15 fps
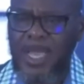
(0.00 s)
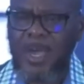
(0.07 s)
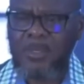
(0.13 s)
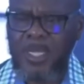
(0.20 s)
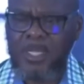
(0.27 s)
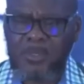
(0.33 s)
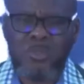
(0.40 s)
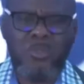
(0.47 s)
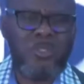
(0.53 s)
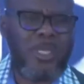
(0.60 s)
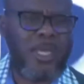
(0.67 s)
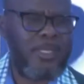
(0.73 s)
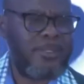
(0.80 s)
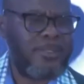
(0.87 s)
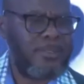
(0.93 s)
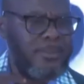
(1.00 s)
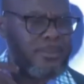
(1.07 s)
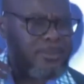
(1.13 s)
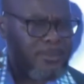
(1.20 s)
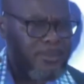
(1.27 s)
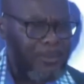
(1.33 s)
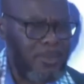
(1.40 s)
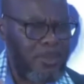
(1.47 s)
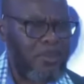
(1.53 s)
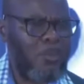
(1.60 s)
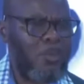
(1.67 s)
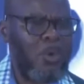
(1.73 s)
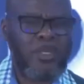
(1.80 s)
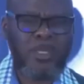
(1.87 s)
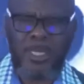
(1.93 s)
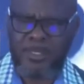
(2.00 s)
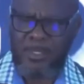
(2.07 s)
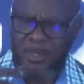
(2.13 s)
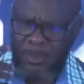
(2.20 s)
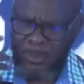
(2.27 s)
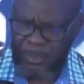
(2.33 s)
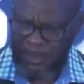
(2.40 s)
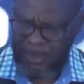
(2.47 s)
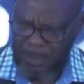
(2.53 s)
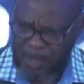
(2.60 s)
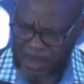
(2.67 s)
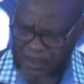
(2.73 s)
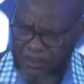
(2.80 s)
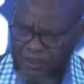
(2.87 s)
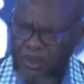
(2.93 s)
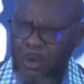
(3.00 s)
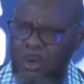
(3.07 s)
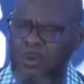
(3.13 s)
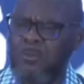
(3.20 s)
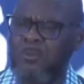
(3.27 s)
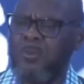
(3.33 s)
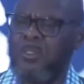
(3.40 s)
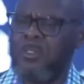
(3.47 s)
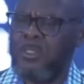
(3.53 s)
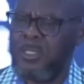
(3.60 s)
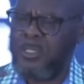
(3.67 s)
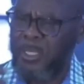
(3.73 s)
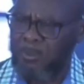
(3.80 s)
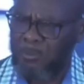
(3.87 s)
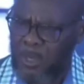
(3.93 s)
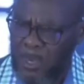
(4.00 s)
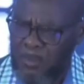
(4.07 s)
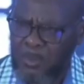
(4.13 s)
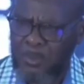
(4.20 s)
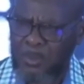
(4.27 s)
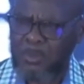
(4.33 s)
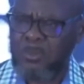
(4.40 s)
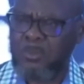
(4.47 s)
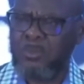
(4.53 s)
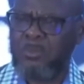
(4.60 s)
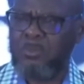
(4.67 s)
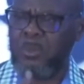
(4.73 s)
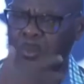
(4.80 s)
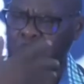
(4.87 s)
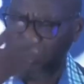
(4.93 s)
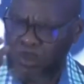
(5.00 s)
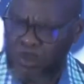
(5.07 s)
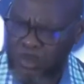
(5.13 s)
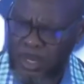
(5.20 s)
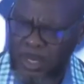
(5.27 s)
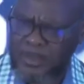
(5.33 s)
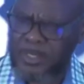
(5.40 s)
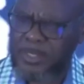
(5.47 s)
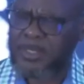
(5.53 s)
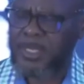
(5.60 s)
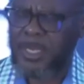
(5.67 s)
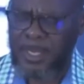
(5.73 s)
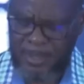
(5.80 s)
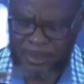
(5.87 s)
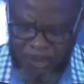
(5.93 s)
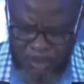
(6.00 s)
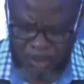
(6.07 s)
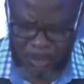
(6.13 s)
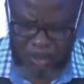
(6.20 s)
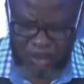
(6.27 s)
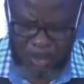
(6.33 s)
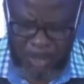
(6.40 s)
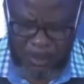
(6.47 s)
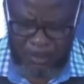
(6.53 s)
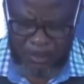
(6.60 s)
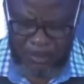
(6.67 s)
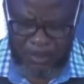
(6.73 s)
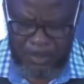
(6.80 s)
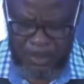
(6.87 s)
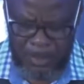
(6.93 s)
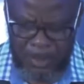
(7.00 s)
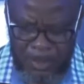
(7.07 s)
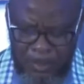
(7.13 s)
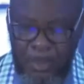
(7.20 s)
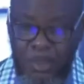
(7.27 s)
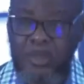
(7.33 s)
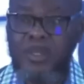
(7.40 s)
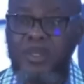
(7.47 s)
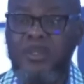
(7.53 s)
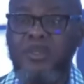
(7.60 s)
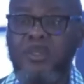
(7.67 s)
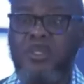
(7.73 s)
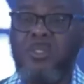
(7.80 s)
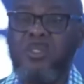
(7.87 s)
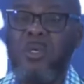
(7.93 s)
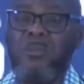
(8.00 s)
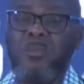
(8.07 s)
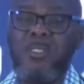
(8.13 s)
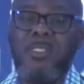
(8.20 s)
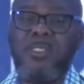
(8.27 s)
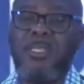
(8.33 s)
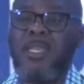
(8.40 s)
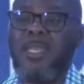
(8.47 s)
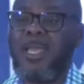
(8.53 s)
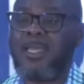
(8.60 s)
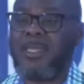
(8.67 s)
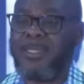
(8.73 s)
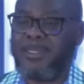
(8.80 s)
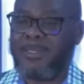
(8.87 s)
understood that the world has evolved, things have happened, things are going to happen, but something is still lacking.